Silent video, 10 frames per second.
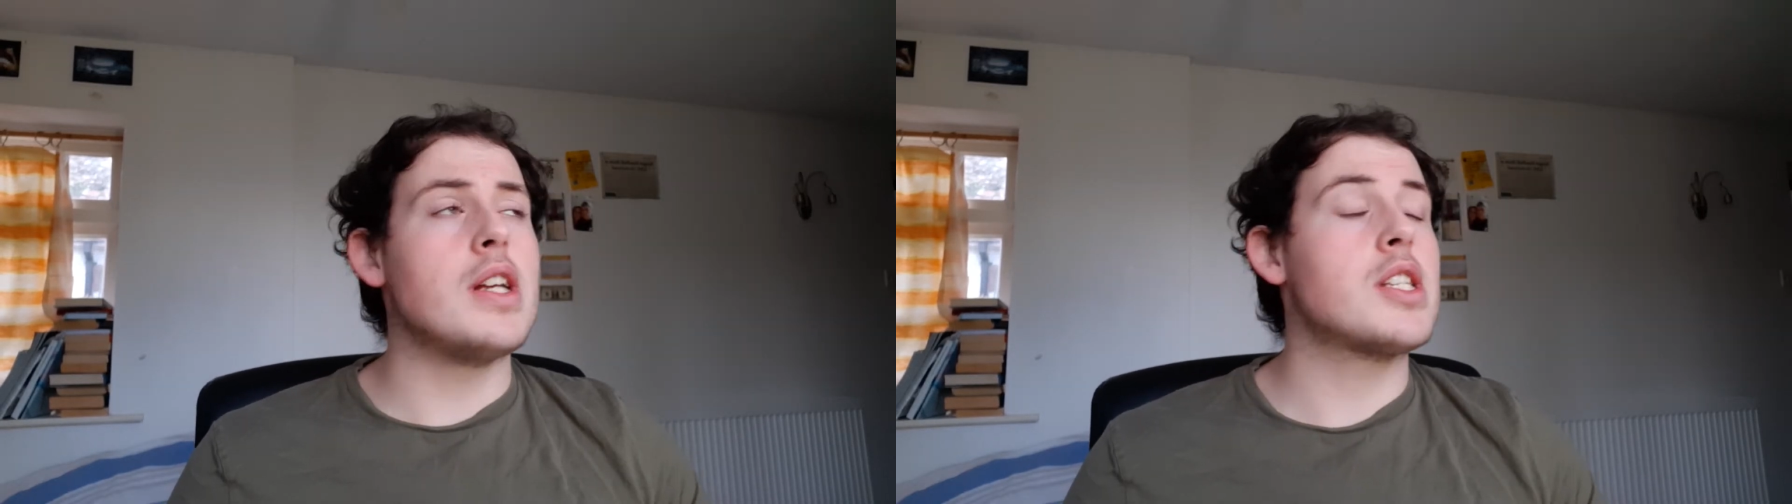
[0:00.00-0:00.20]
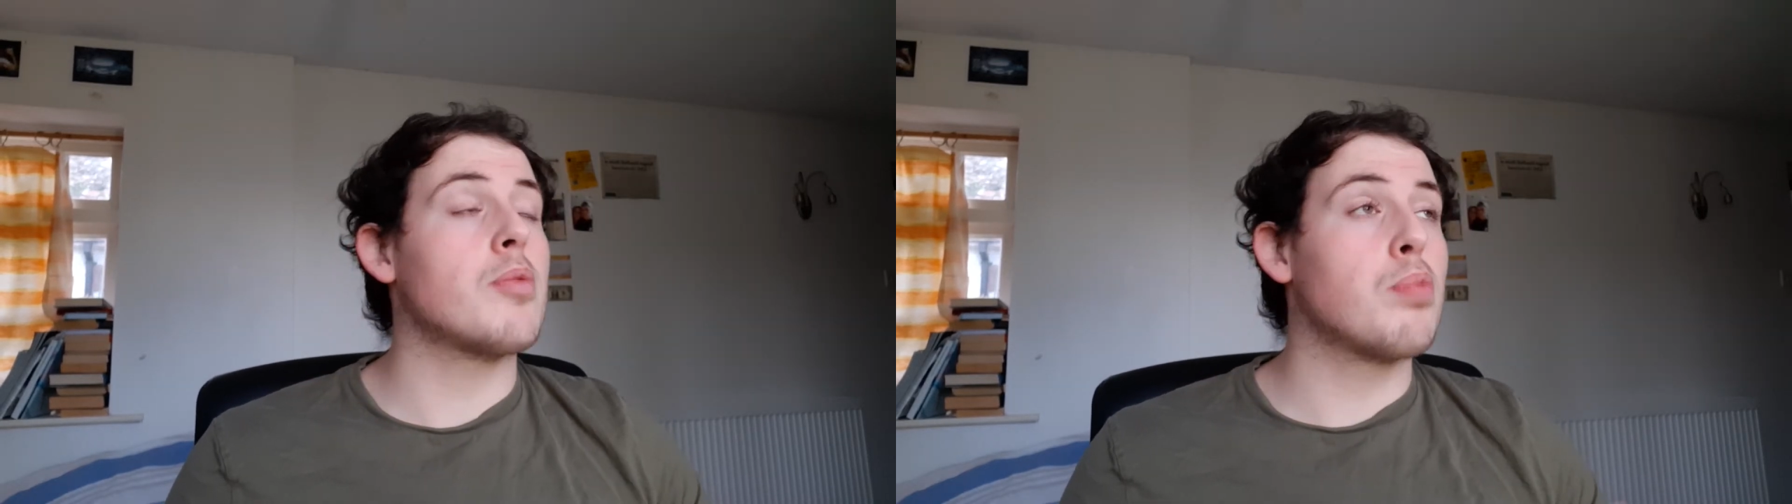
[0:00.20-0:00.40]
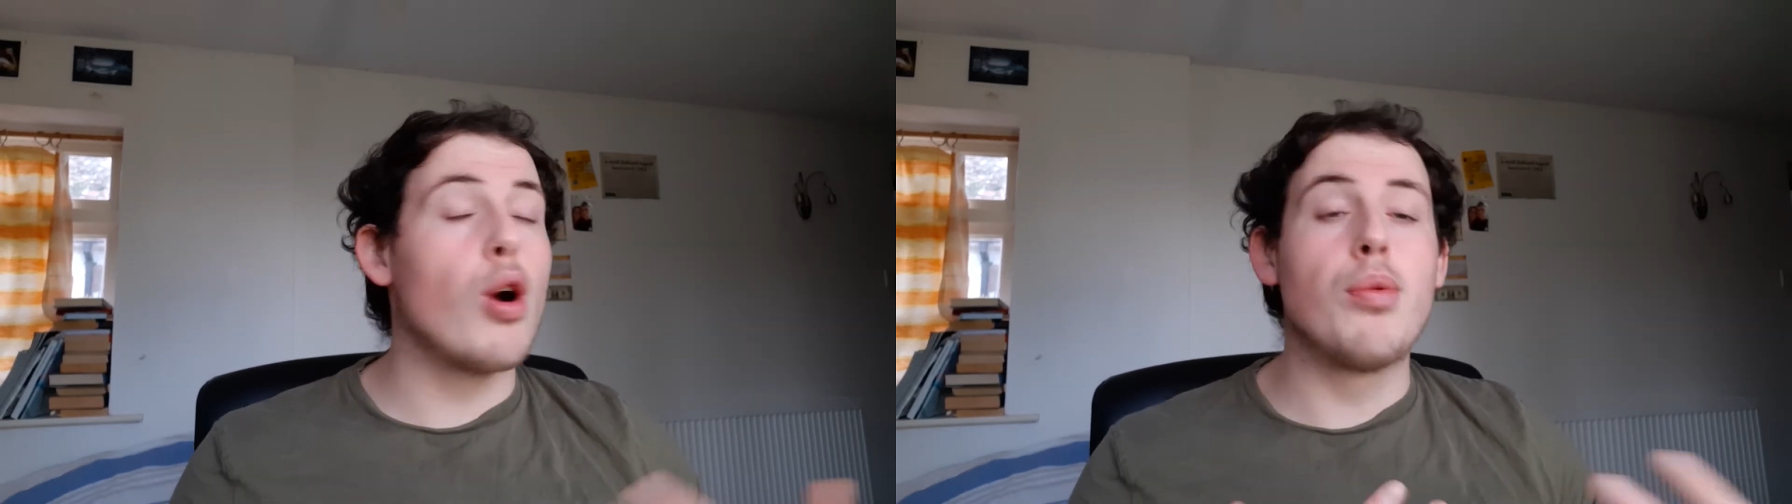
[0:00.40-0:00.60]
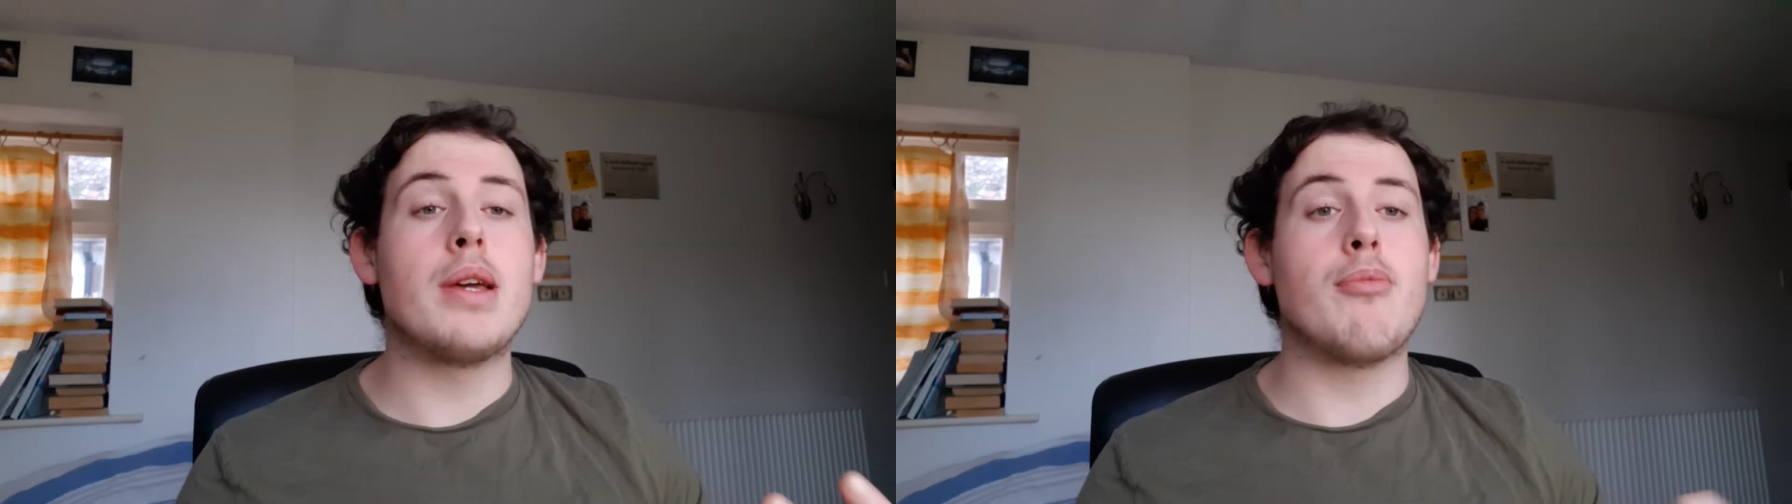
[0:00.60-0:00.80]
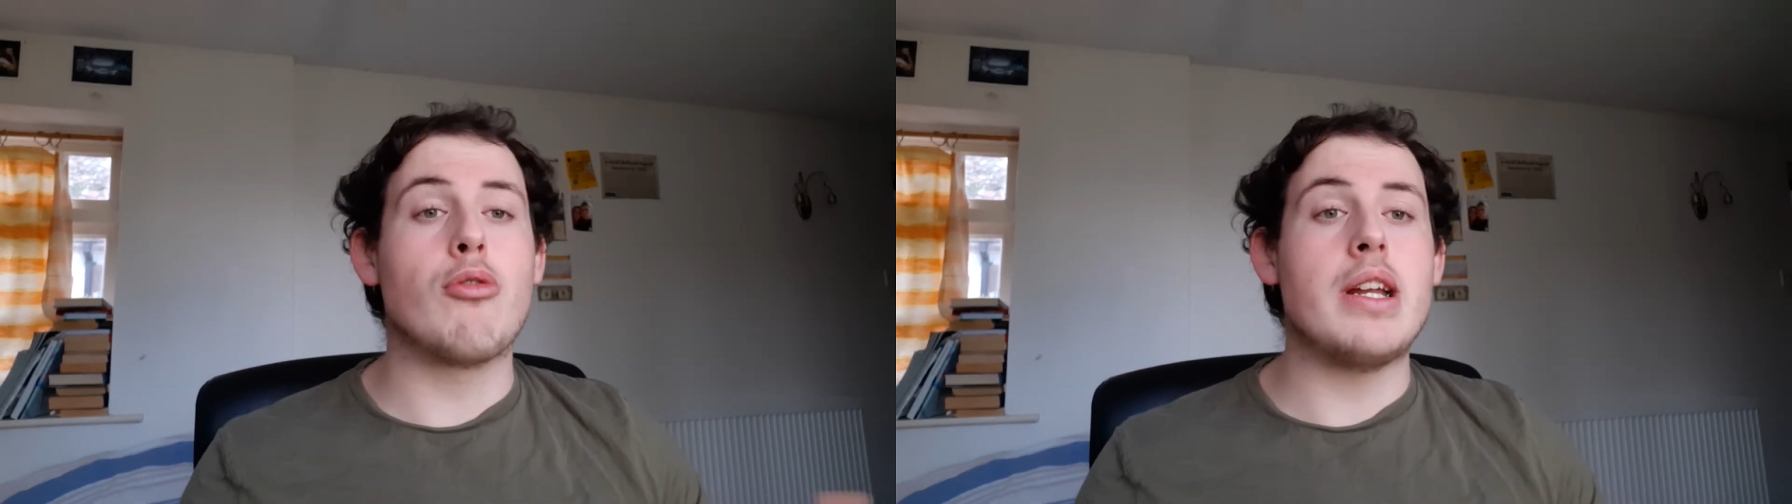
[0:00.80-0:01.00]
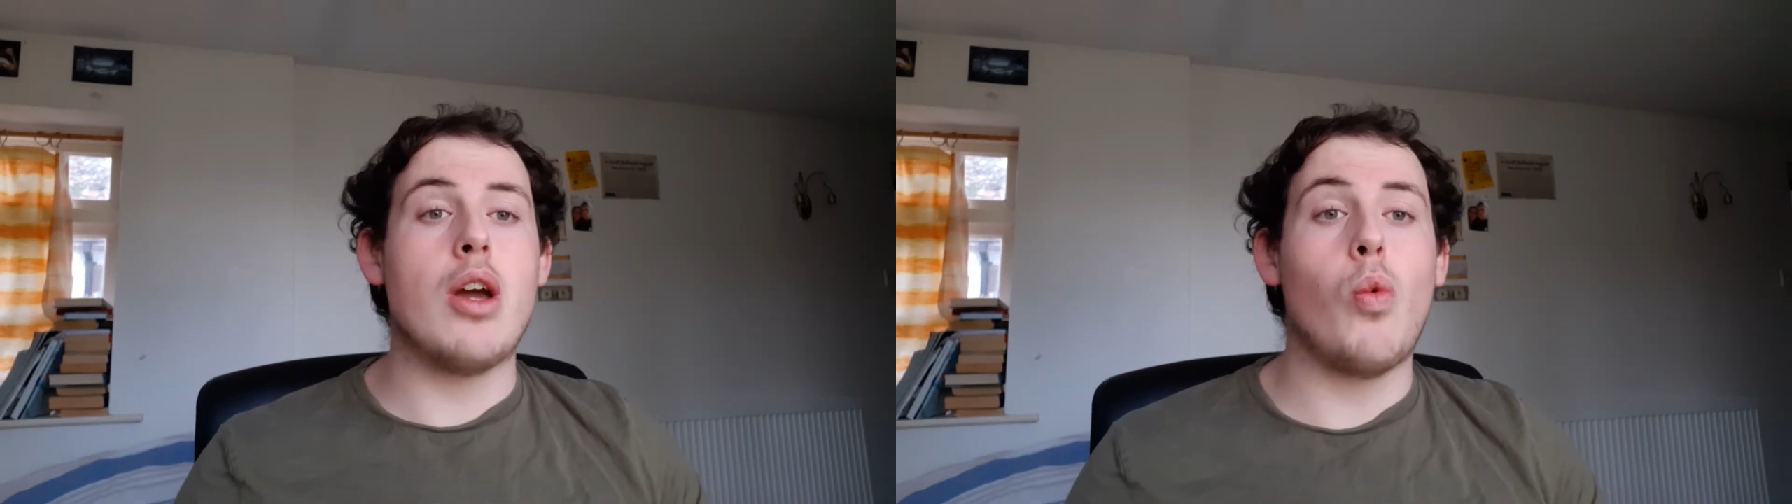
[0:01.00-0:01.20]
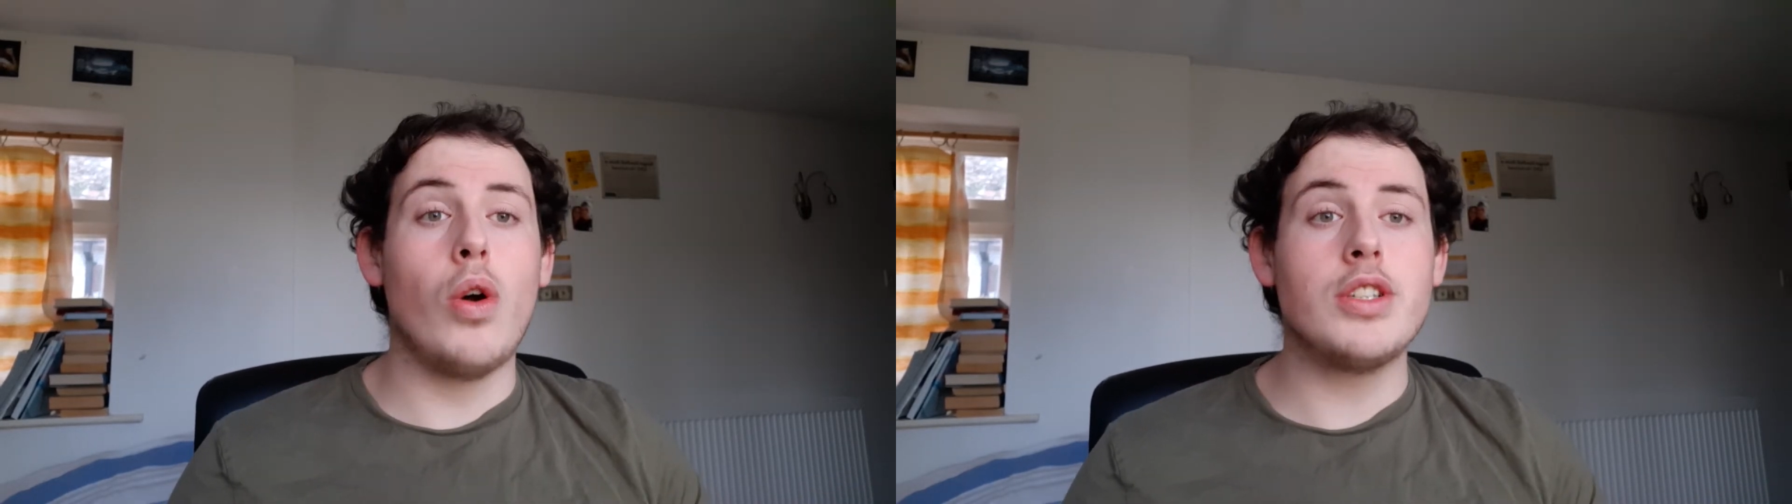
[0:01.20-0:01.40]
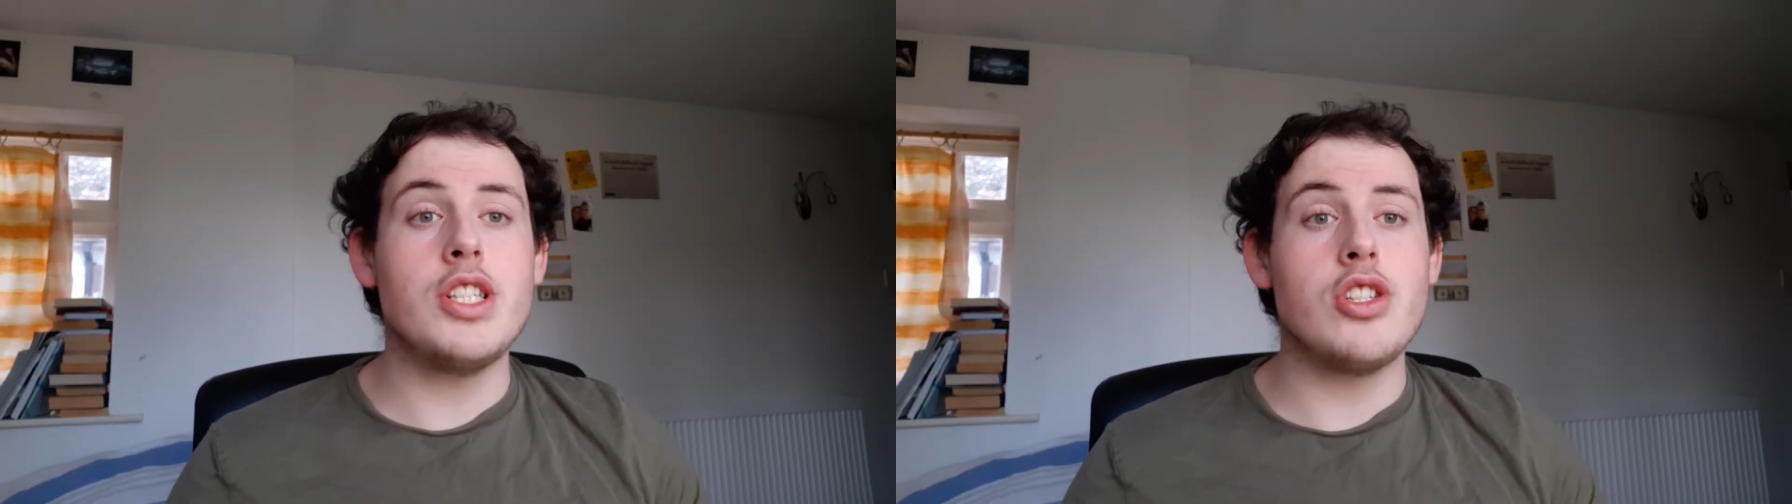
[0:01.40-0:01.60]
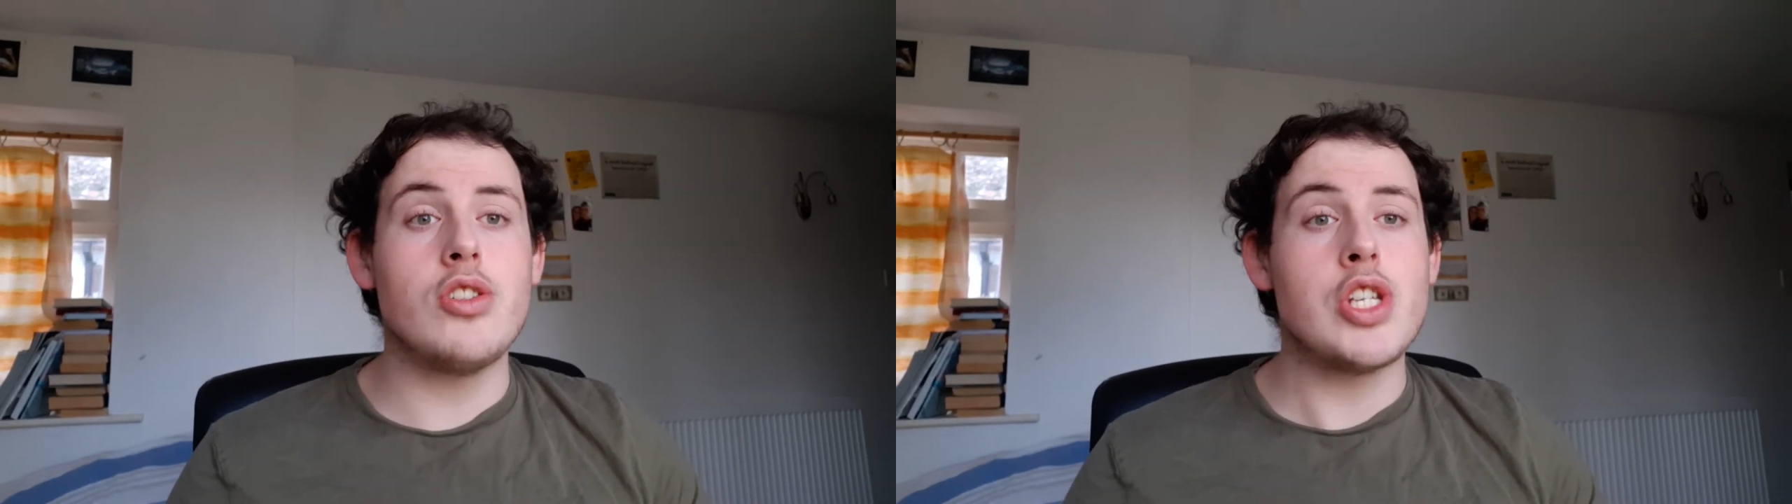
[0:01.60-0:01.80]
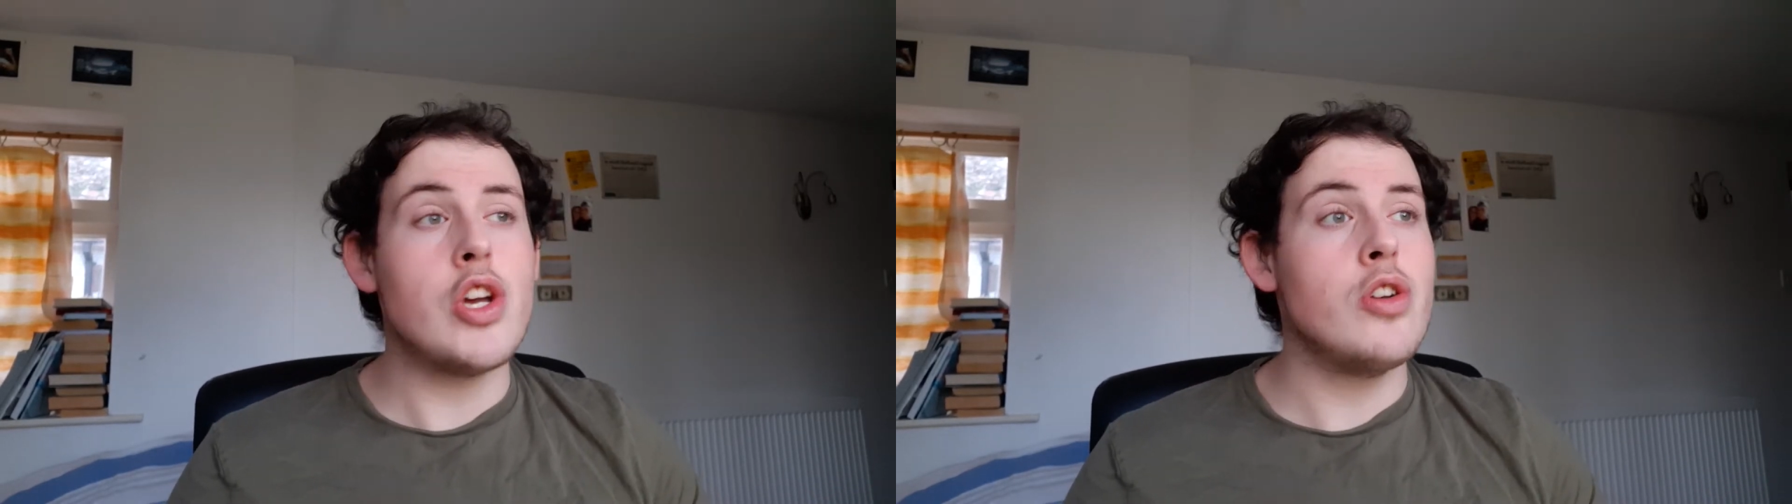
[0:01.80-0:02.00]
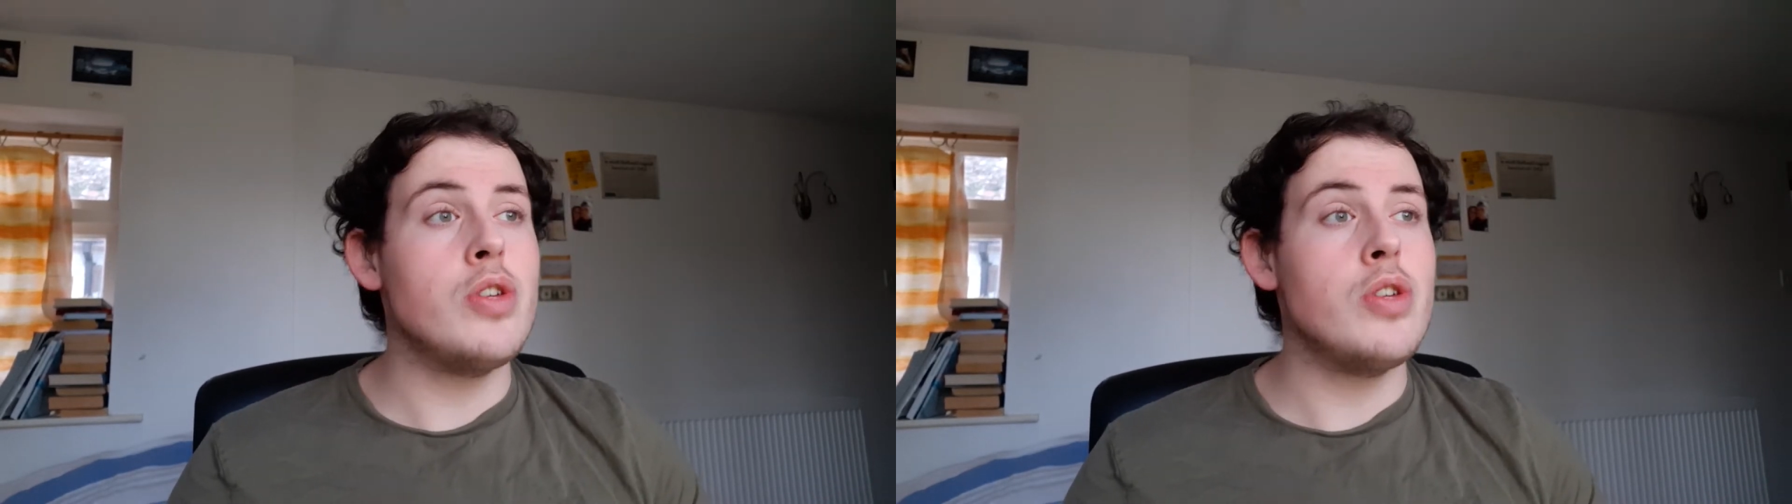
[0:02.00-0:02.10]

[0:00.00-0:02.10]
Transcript: as probably Mourinho wanted you to.